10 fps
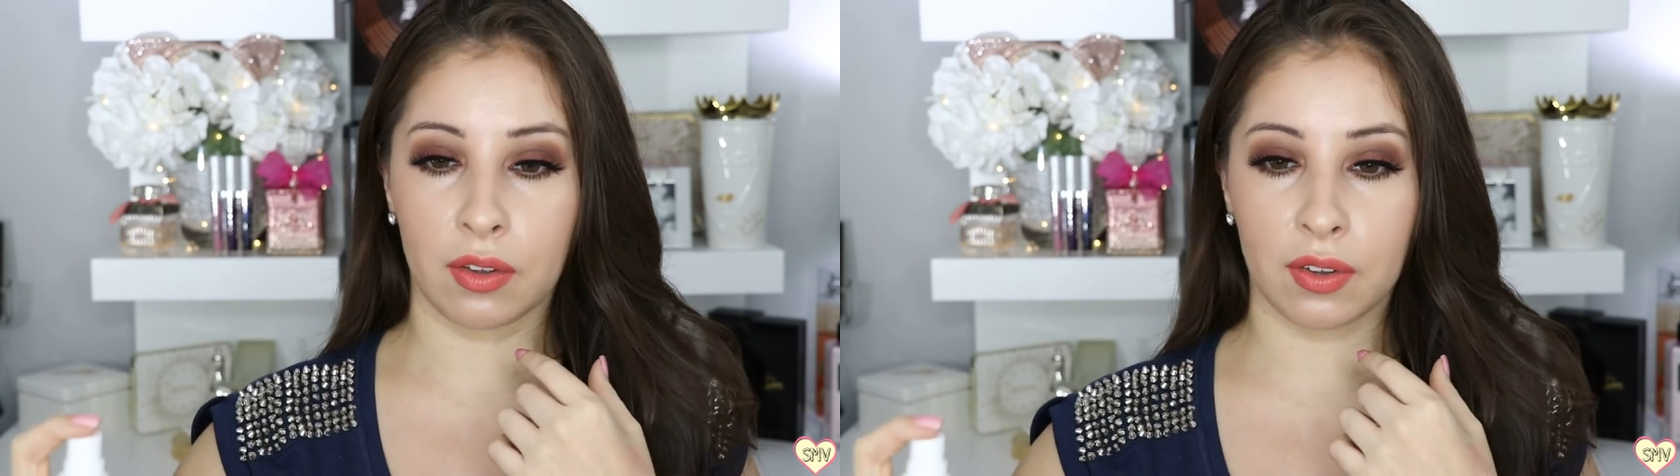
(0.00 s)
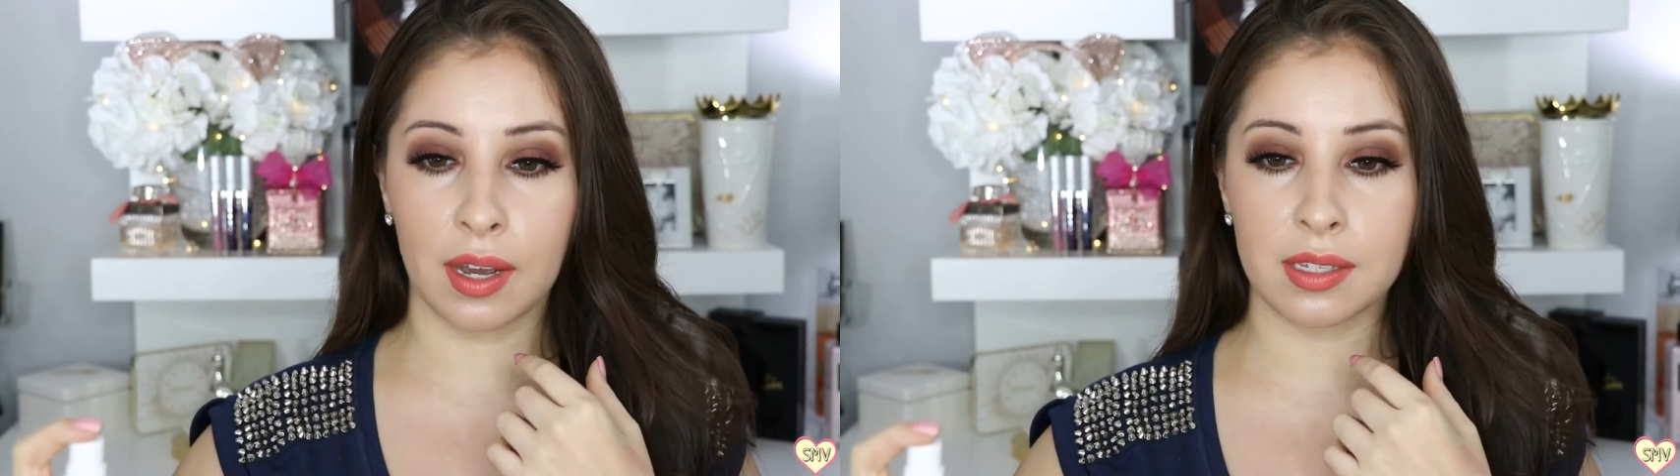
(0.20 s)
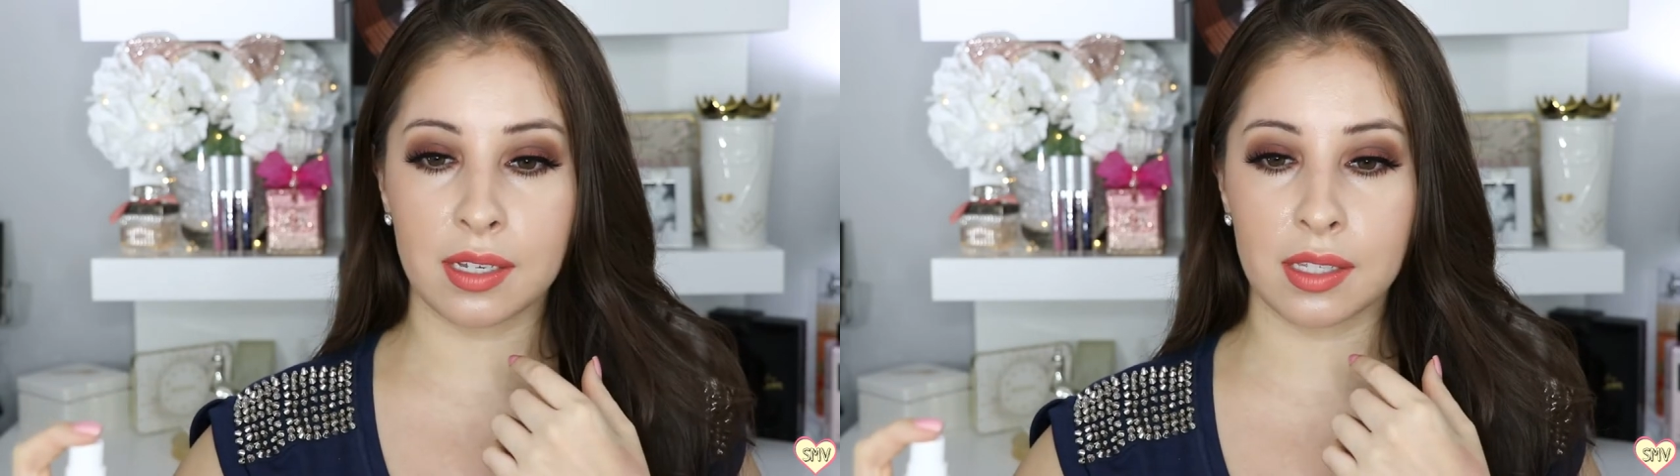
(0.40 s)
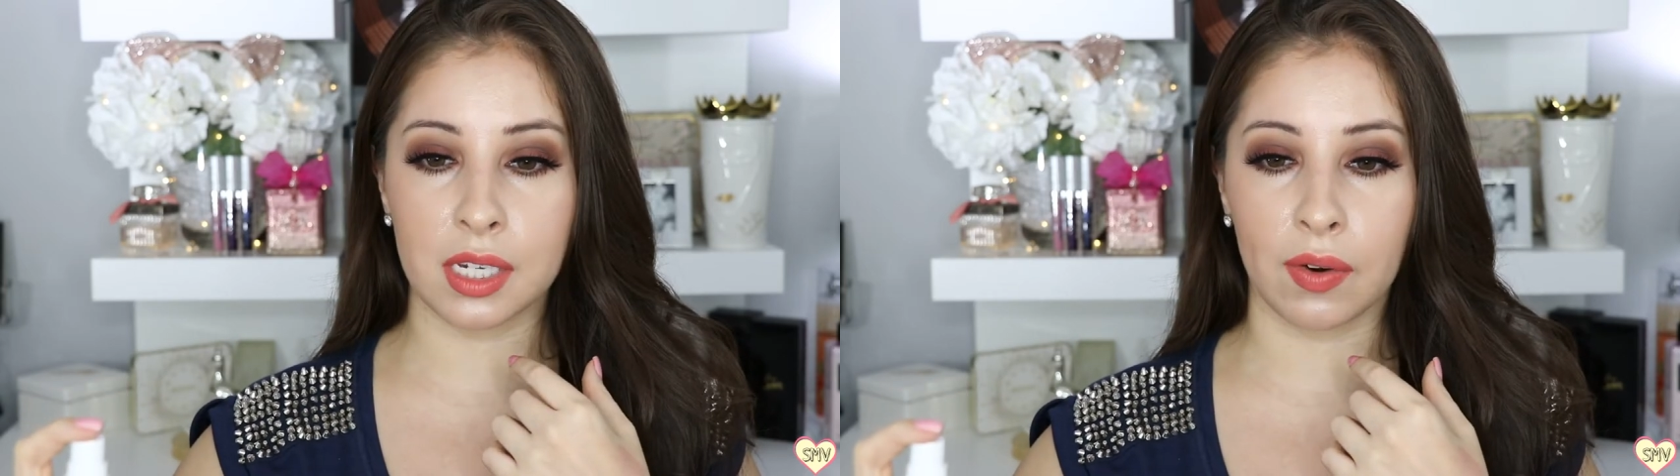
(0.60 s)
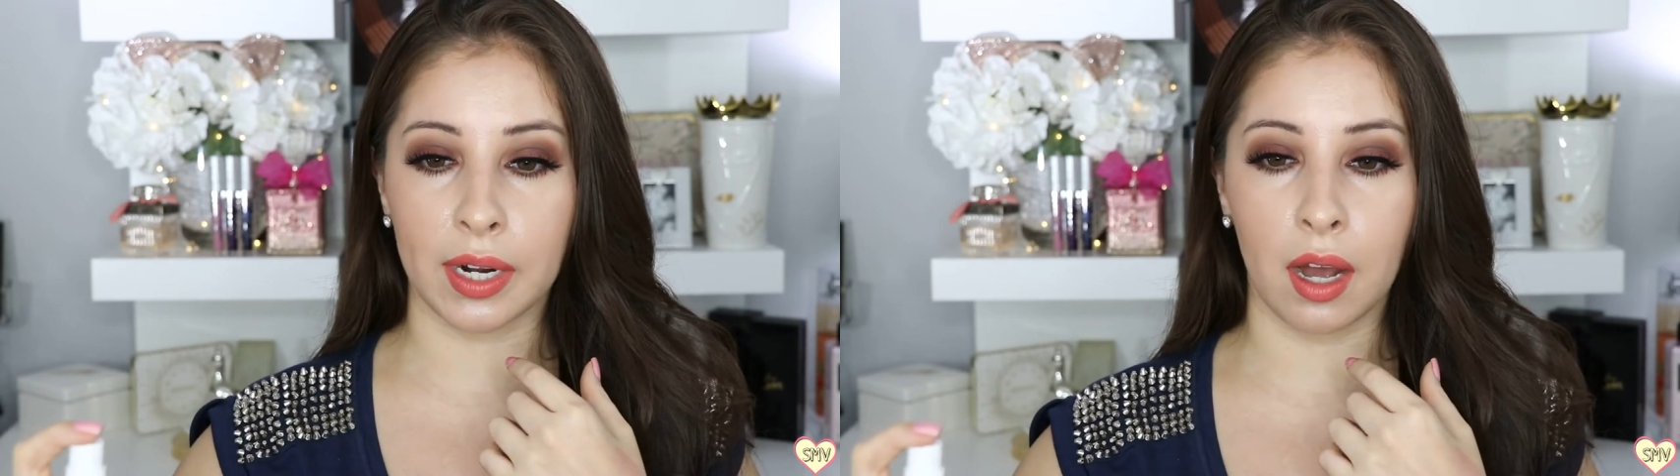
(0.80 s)
You guys can
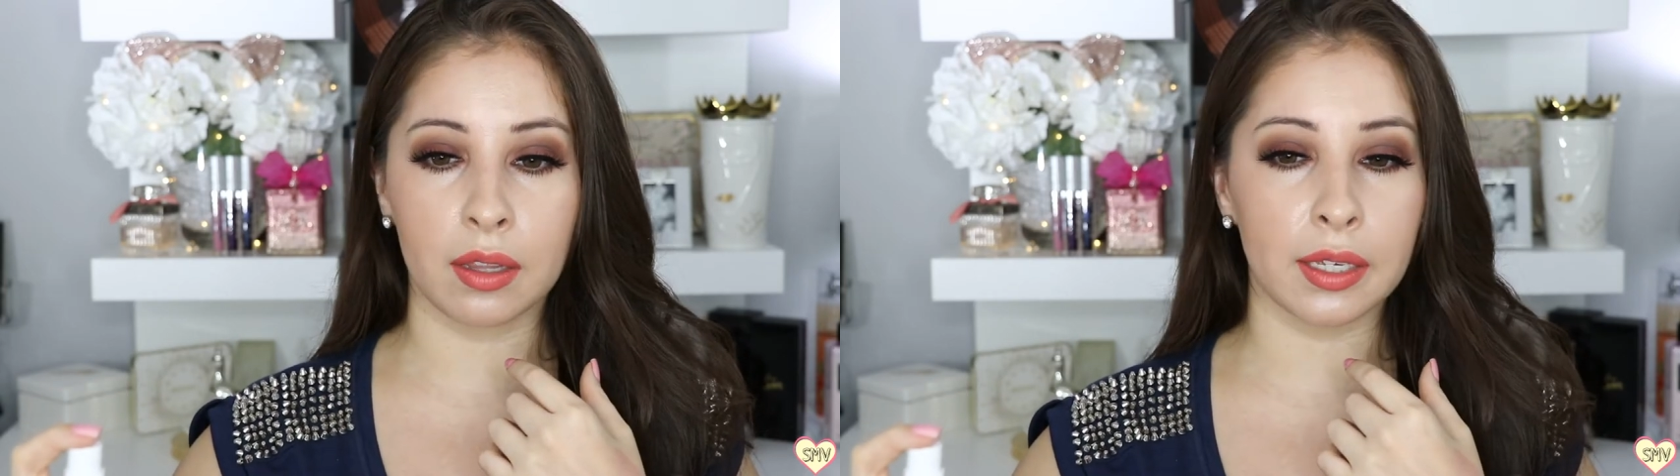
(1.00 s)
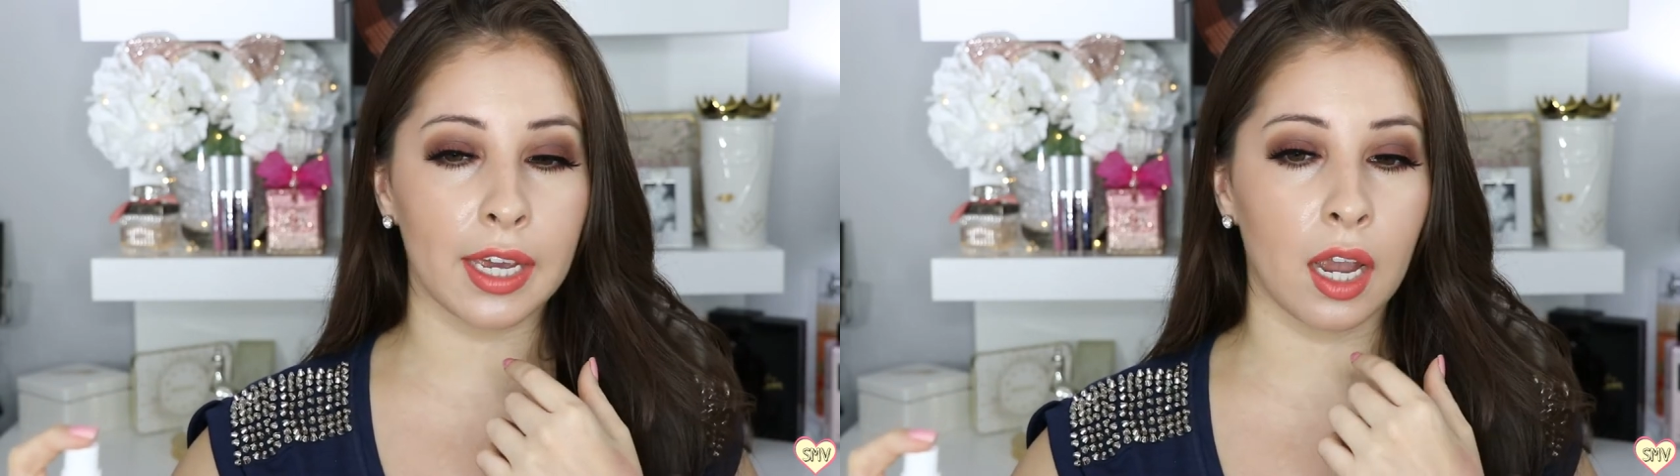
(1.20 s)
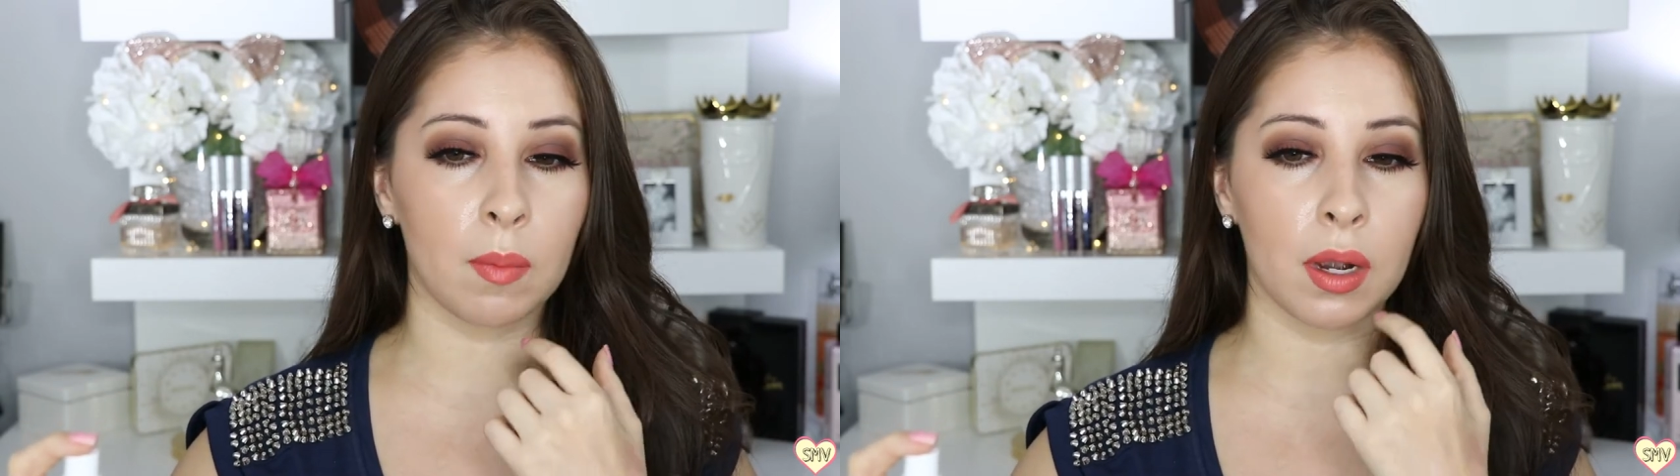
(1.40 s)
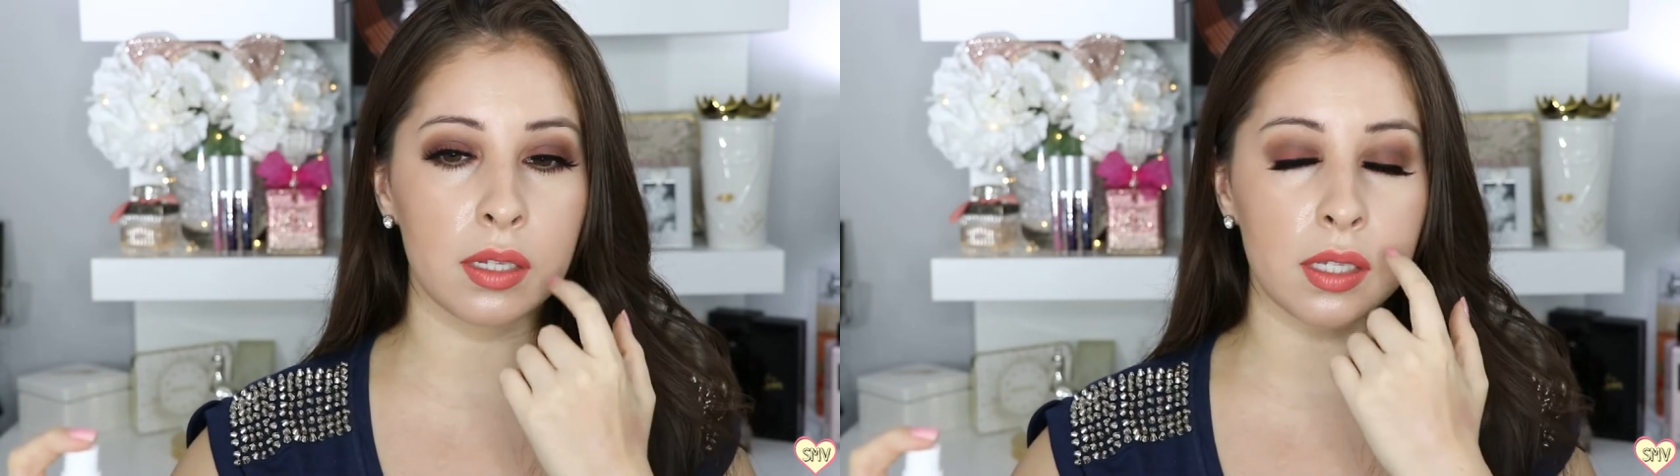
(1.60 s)
see right now on the camera,